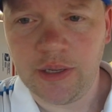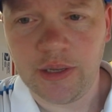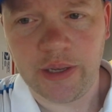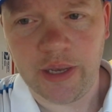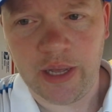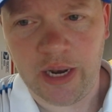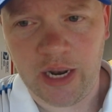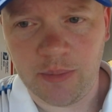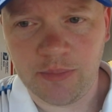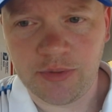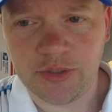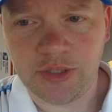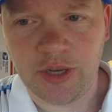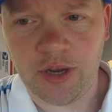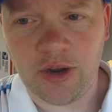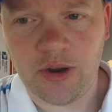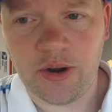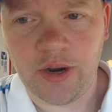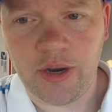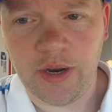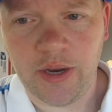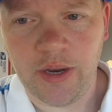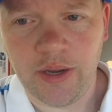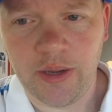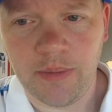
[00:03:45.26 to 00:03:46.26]
and I'm
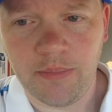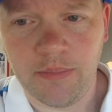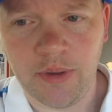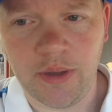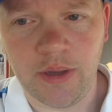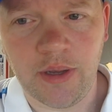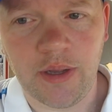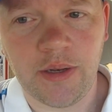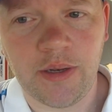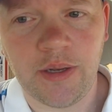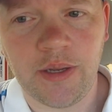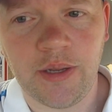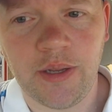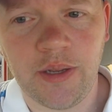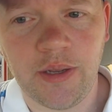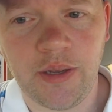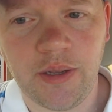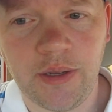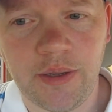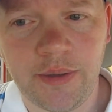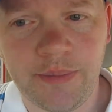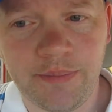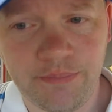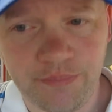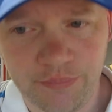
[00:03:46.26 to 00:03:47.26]
sorry, but
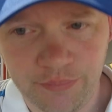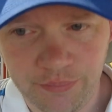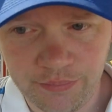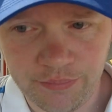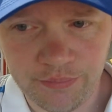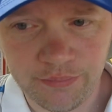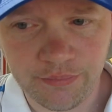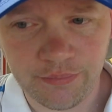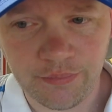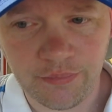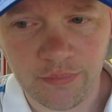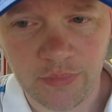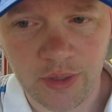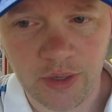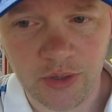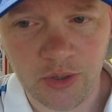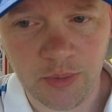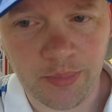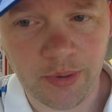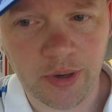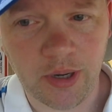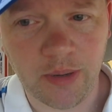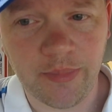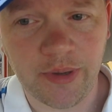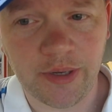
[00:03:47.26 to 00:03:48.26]

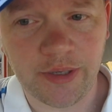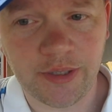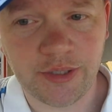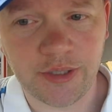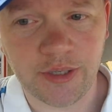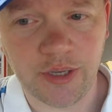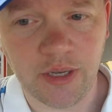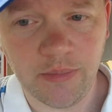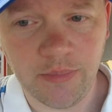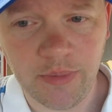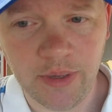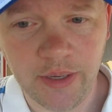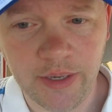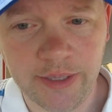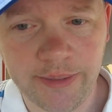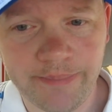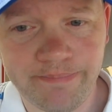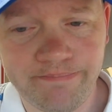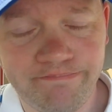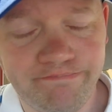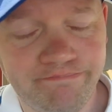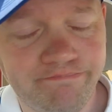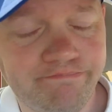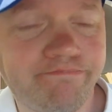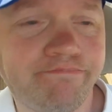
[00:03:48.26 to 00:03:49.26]
you pretty much suck, buddy.
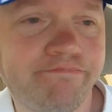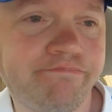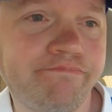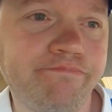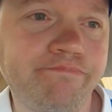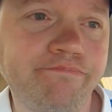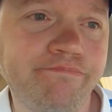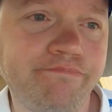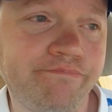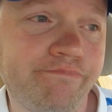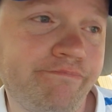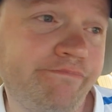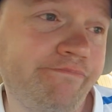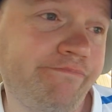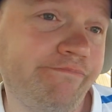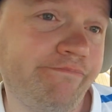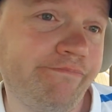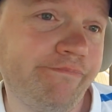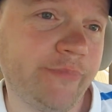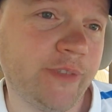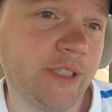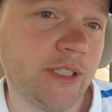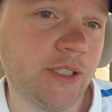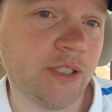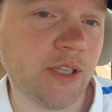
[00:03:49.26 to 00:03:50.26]

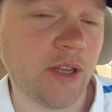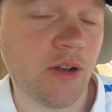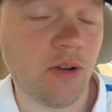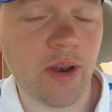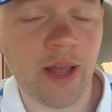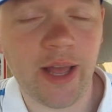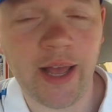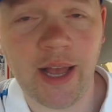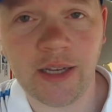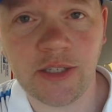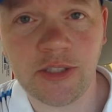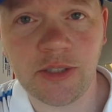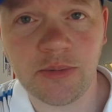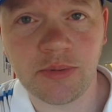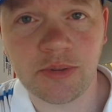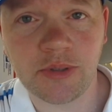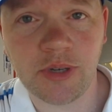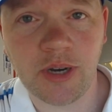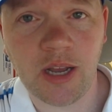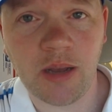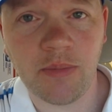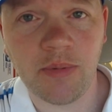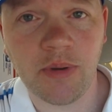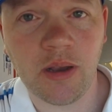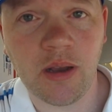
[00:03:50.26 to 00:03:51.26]
So like,
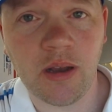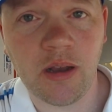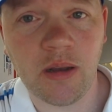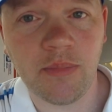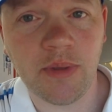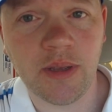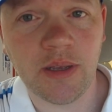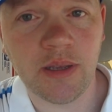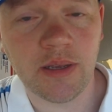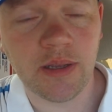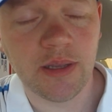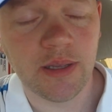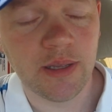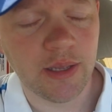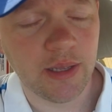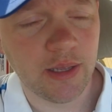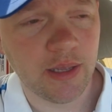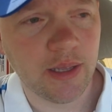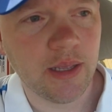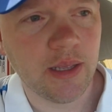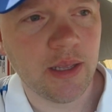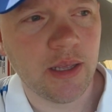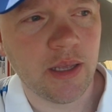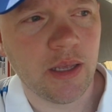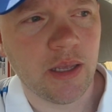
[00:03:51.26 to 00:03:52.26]
subscribe, and comment,
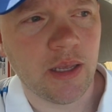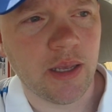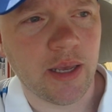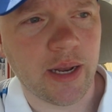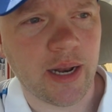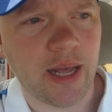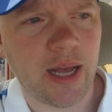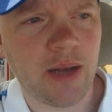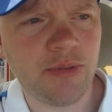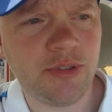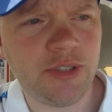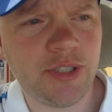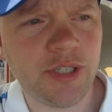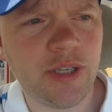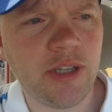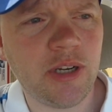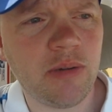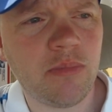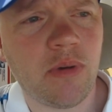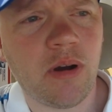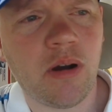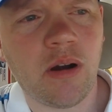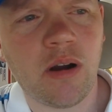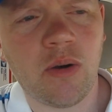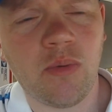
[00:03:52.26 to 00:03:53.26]
and I will see you
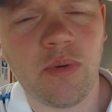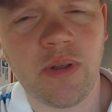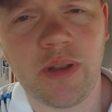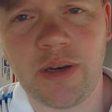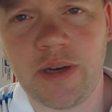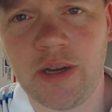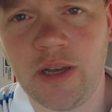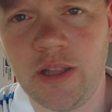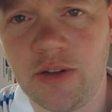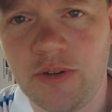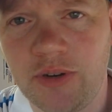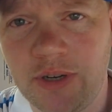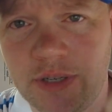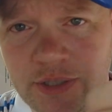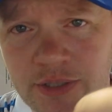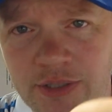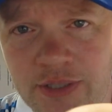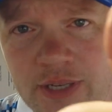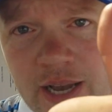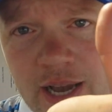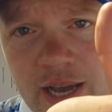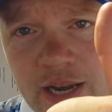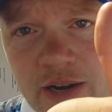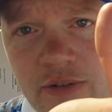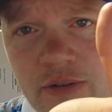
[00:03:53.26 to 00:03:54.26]
tomorrow with another
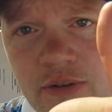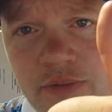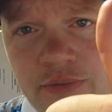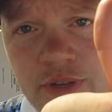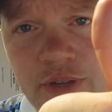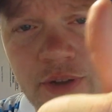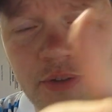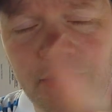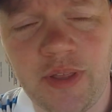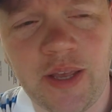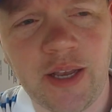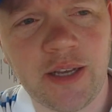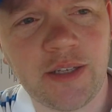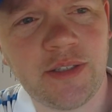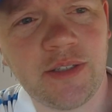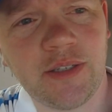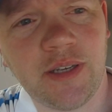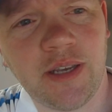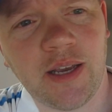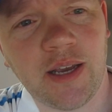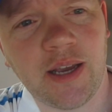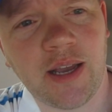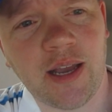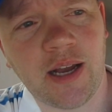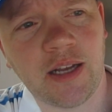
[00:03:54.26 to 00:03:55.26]
exciting review. Thanks
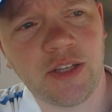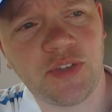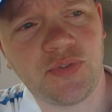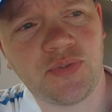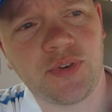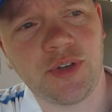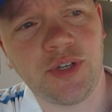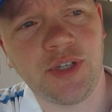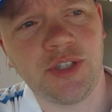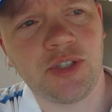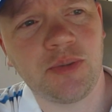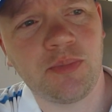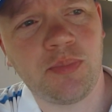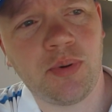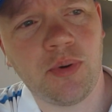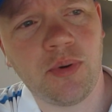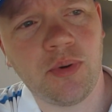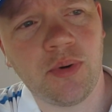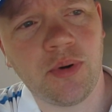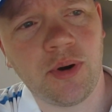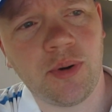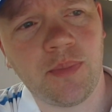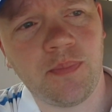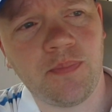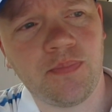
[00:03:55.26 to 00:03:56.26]
again, guys, for your
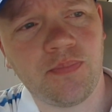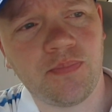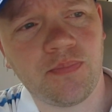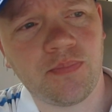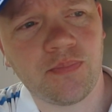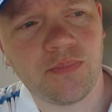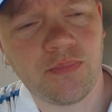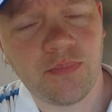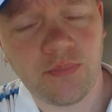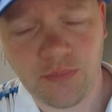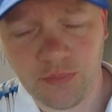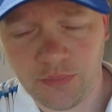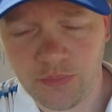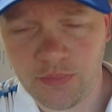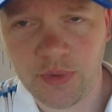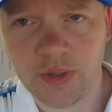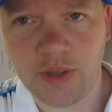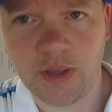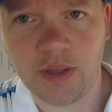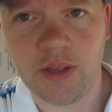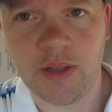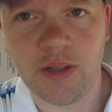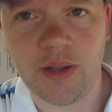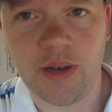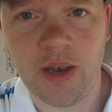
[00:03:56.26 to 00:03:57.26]
support.
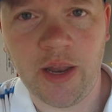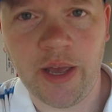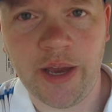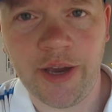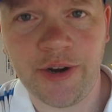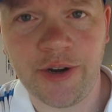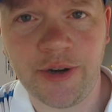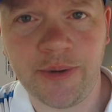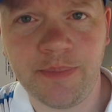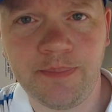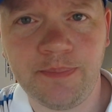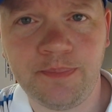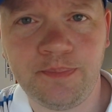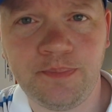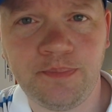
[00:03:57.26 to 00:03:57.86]
Later.